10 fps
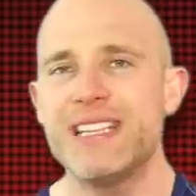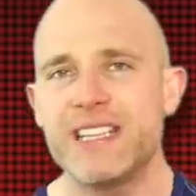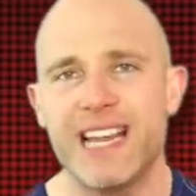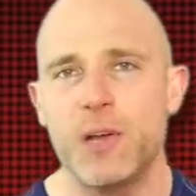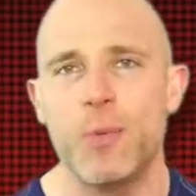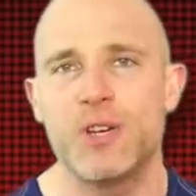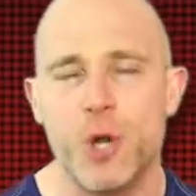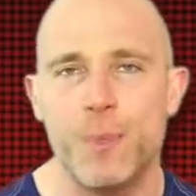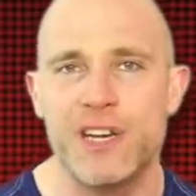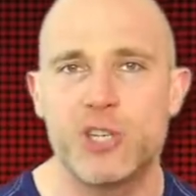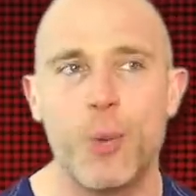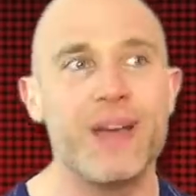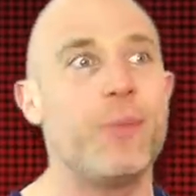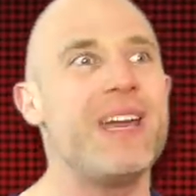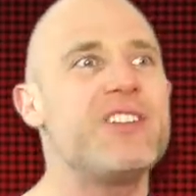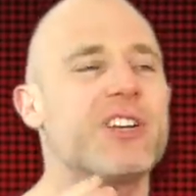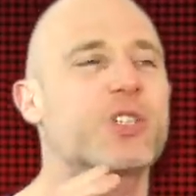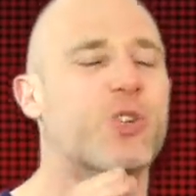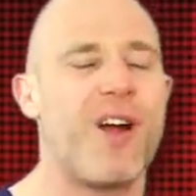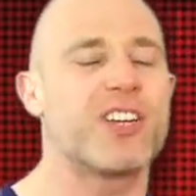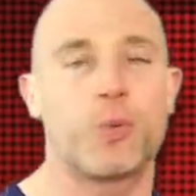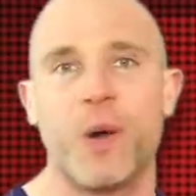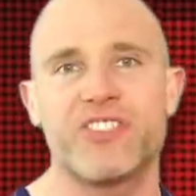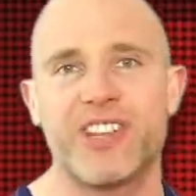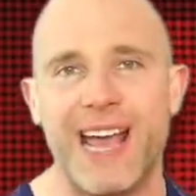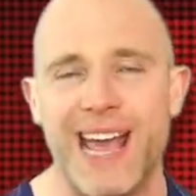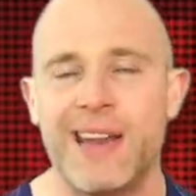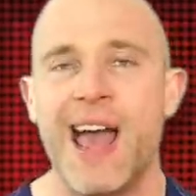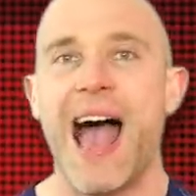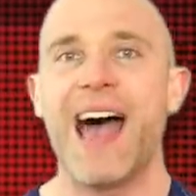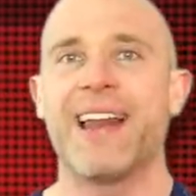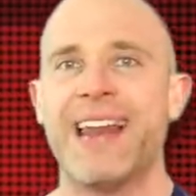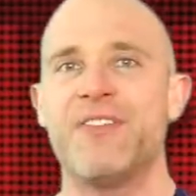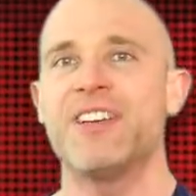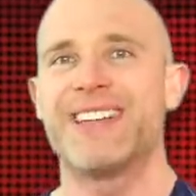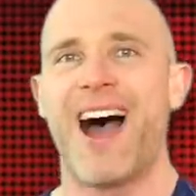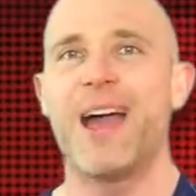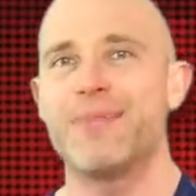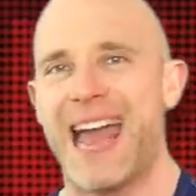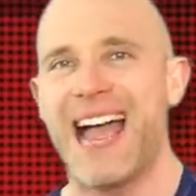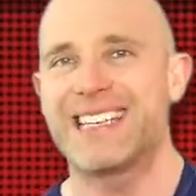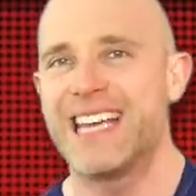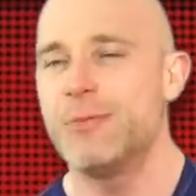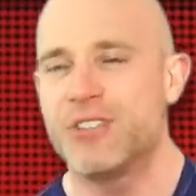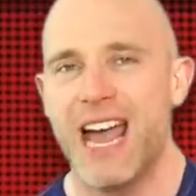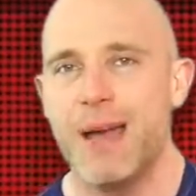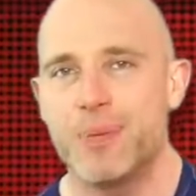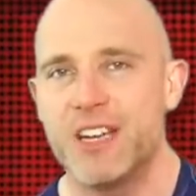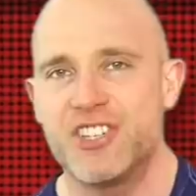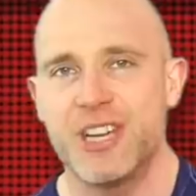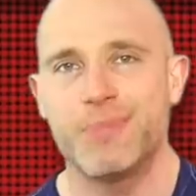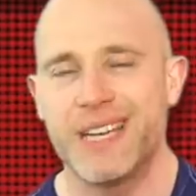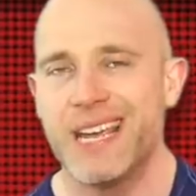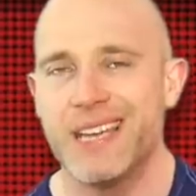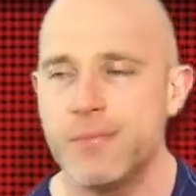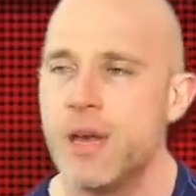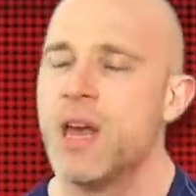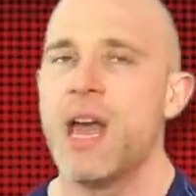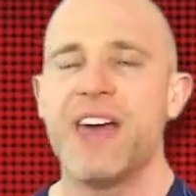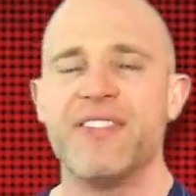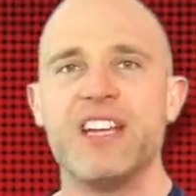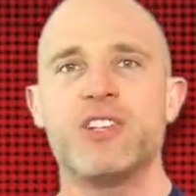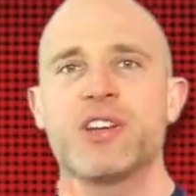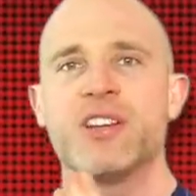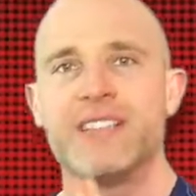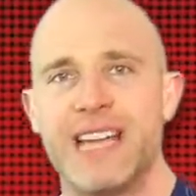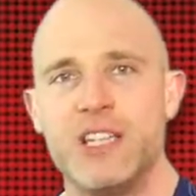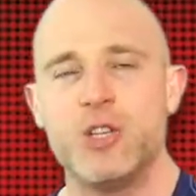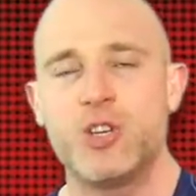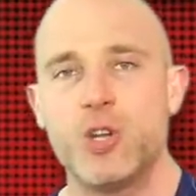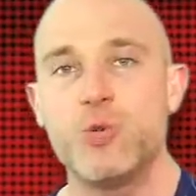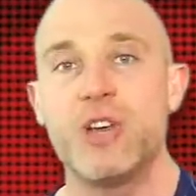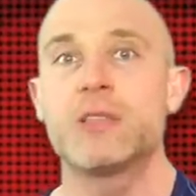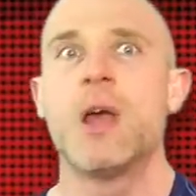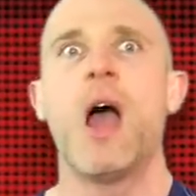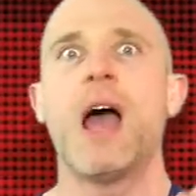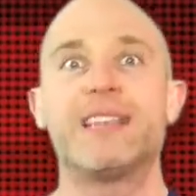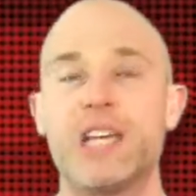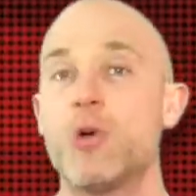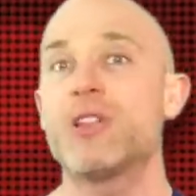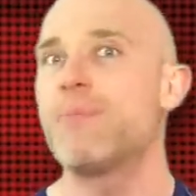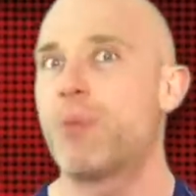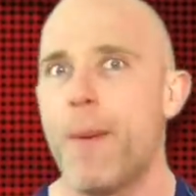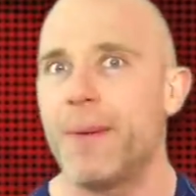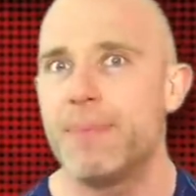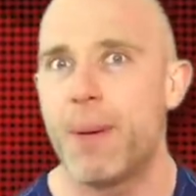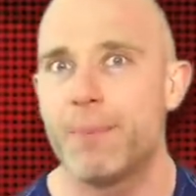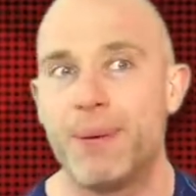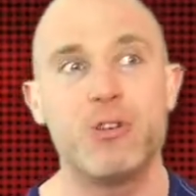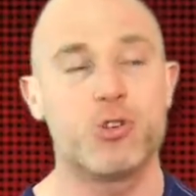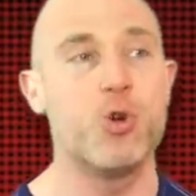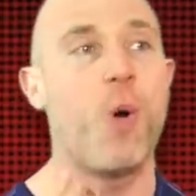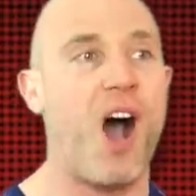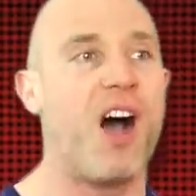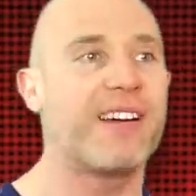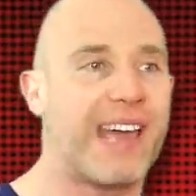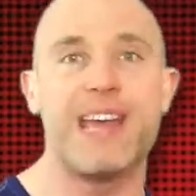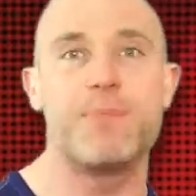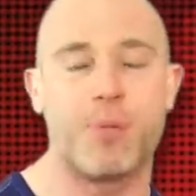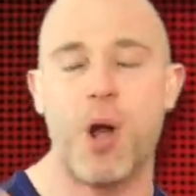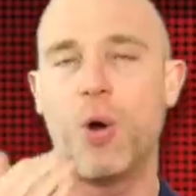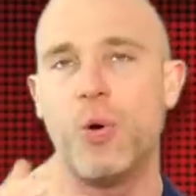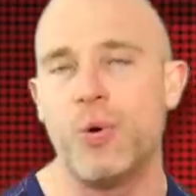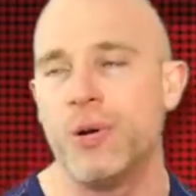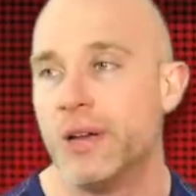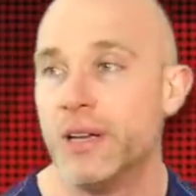It's exactly what we should be doing. We just crushed, once again, an 11-time tag team championship team, and they should continue to do this until they probably bump into RKBro.